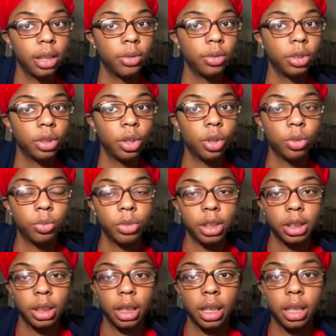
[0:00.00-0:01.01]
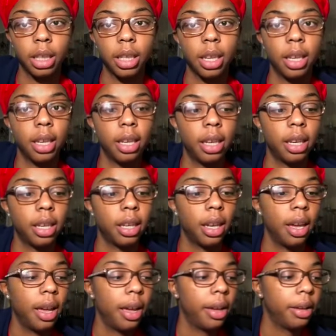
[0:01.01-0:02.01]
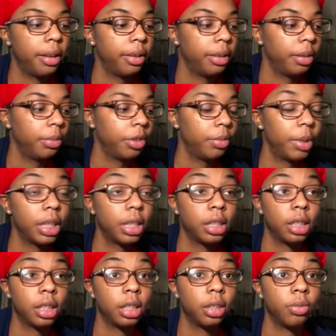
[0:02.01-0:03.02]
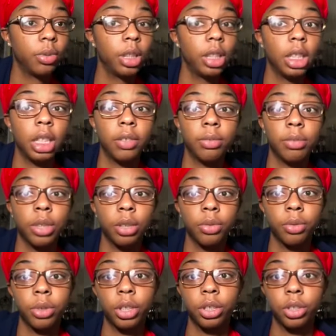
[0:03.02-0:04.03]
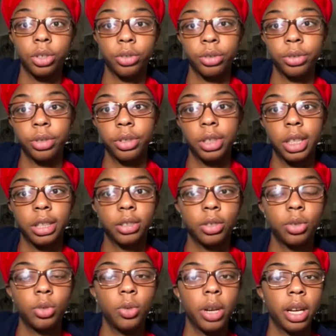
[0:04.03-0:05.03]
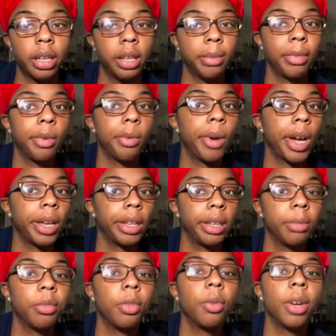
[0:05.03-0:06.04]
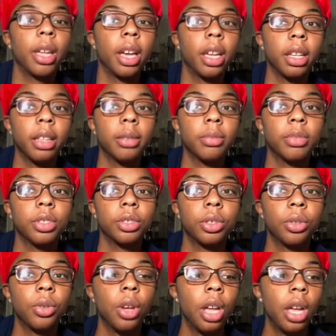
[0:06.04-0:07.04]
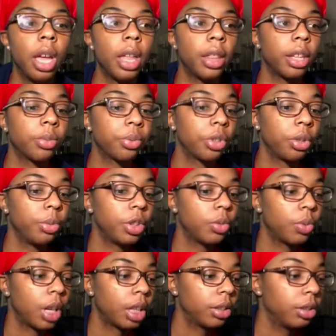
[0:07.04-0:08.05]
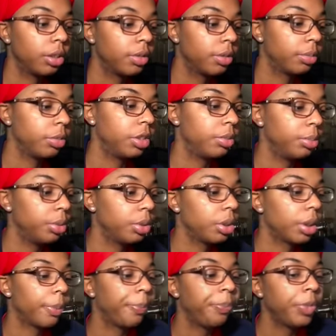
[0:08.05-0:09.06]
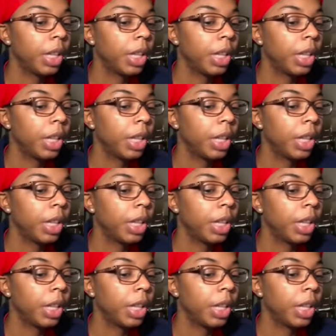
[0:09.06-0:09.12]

It was no mistake, and it's basically really giving me a reassurance as to who I am and why I am the way I am. So that's pretty much what I took from this book.